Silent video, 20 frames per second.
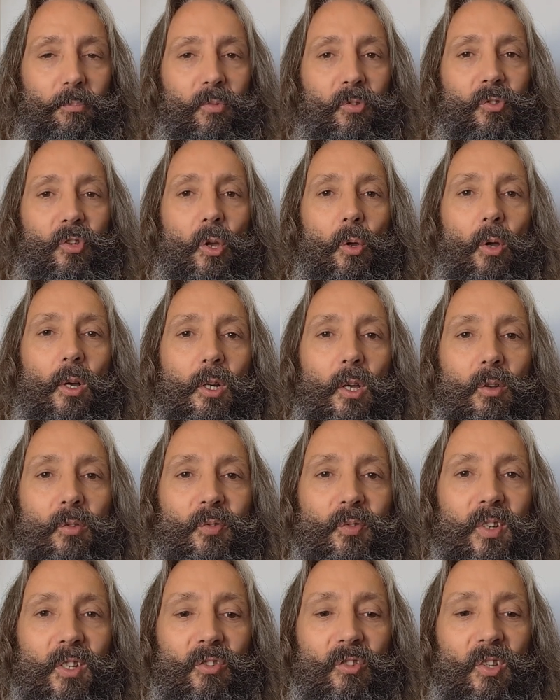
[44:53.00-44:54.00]
So I got to
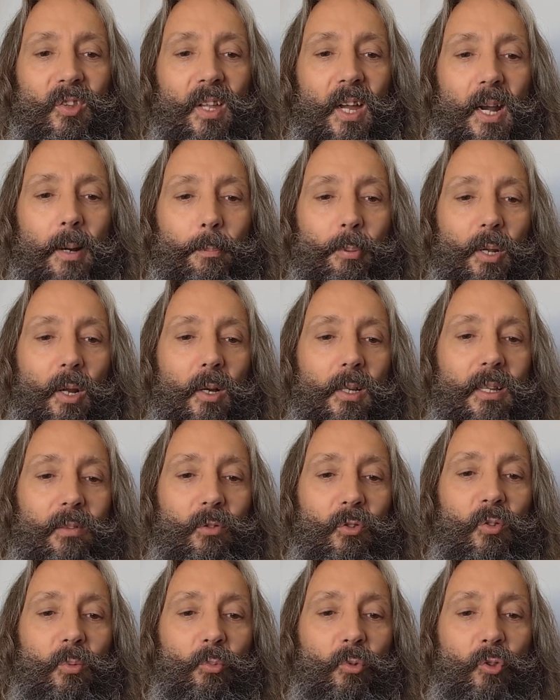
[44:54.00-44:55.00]
finish it there, but I'll give
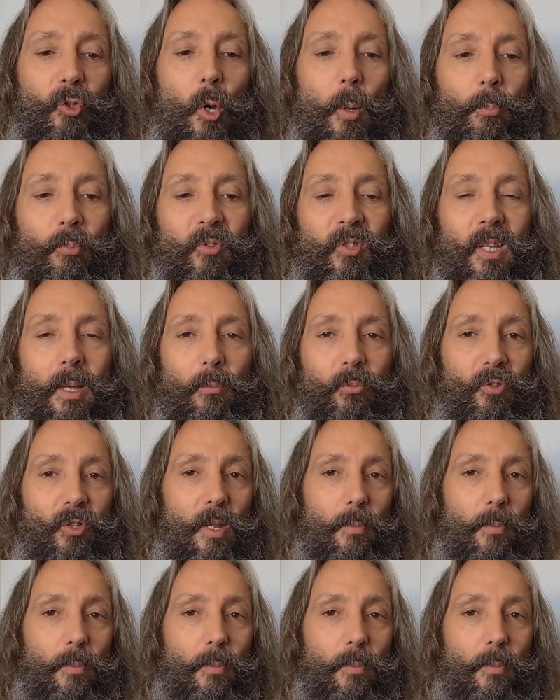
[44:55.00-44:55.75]
you some top tips.